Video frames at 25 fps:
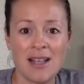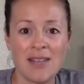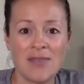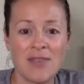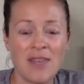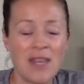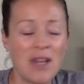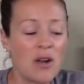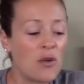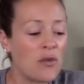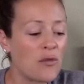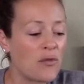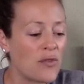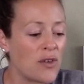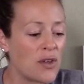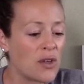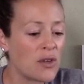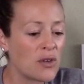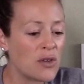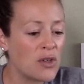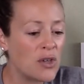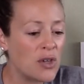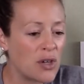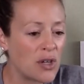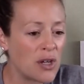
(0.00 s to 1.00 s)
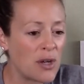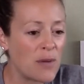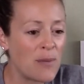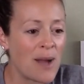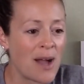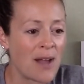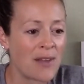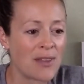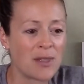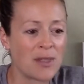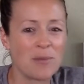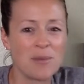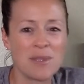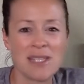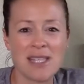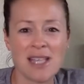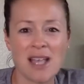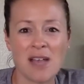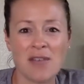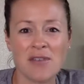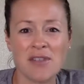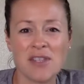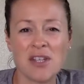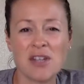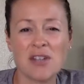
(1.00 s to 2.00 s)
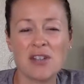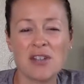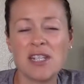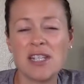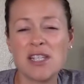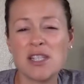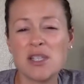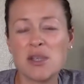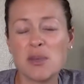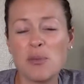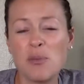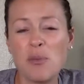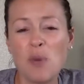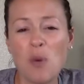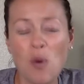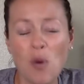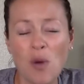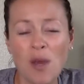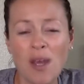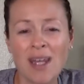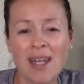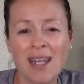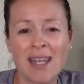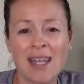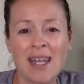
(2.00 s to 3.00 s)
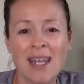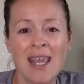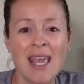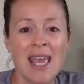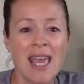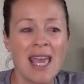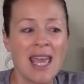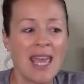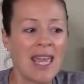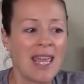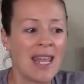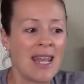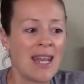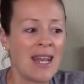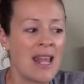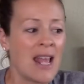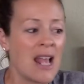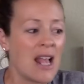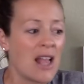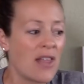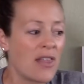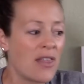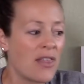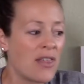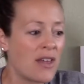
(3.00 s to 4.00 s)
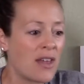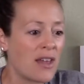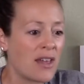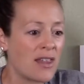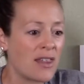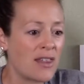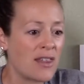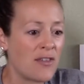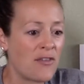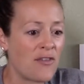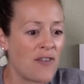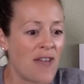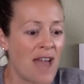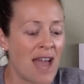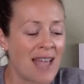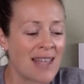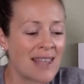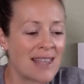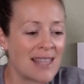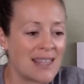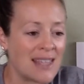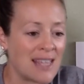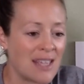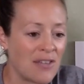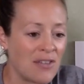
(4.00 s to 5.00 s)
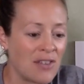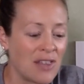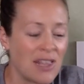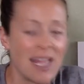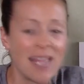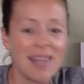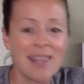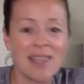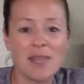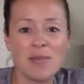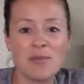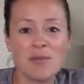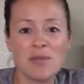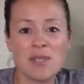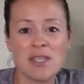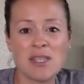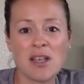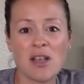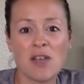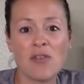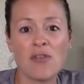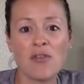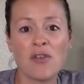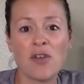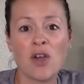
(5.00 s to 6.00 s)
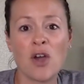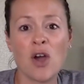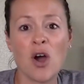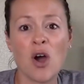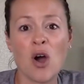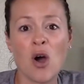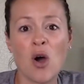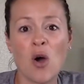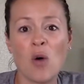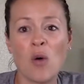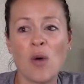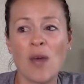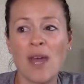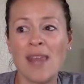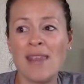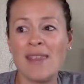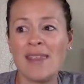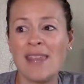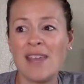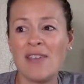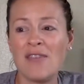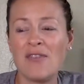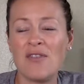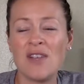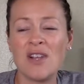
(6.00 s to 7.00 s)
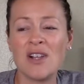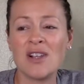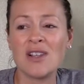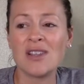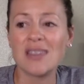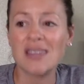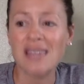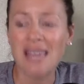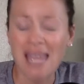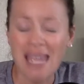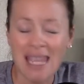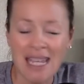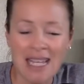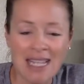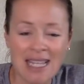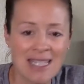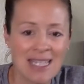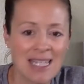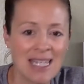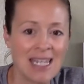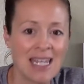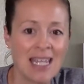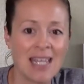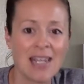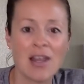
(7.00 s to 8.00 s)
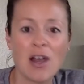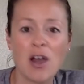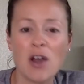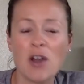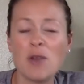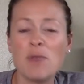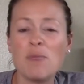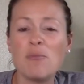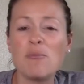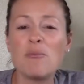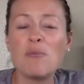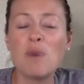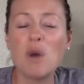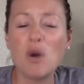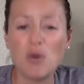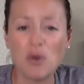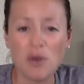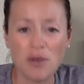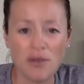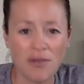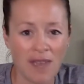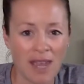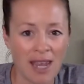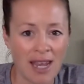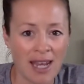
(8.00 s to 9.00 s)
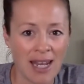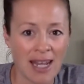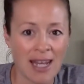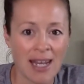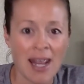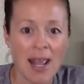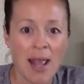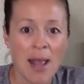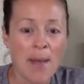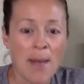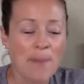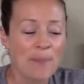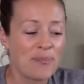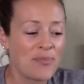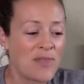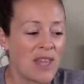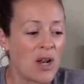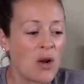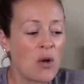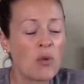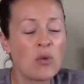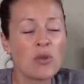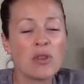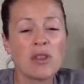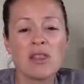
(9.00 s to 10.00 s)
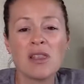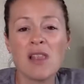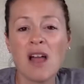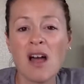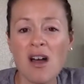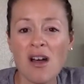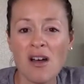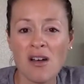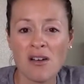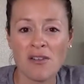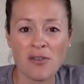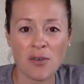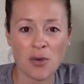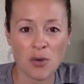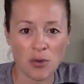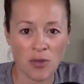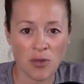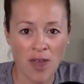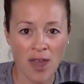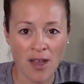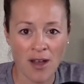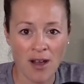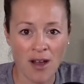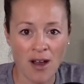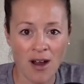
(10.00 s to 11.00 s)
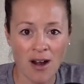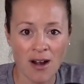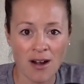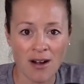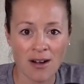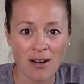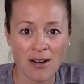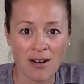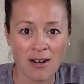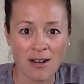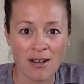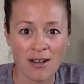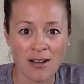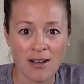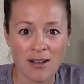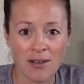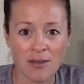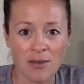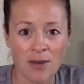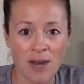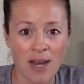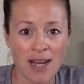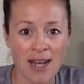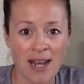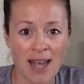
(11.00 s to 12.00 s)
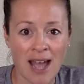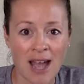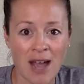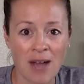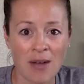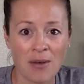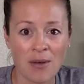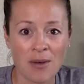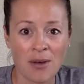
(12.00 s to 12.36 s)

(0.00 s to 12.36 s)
They don't feel good about themselves. They're disappointed in the fact that they've let themselves go and they feel lazy and unmotivated. They don't love who they are right now.